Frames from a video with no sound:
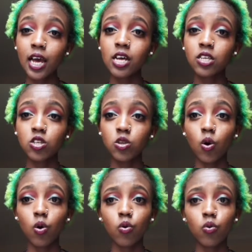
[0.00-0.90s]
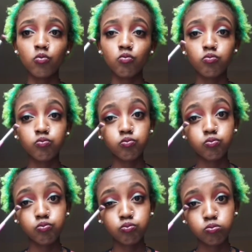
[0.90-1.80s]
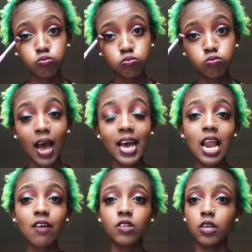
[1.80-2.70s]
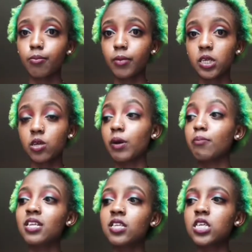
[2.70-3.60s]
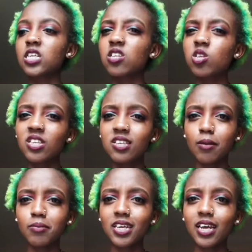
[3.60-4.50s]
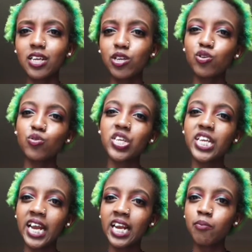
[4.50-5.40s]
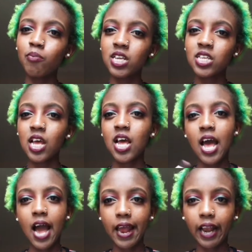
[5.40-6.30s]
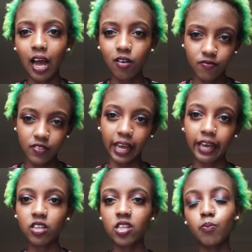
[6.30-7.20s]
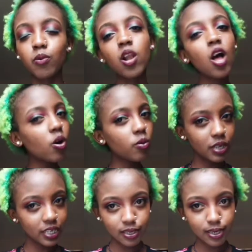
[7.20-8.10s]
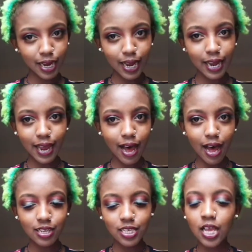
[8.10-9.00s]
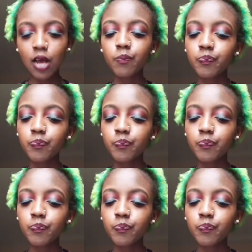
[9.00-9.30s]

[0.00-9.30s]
yeah so mm, I love them anyway, but it's not something I do daily, but I love the exploring. Yes.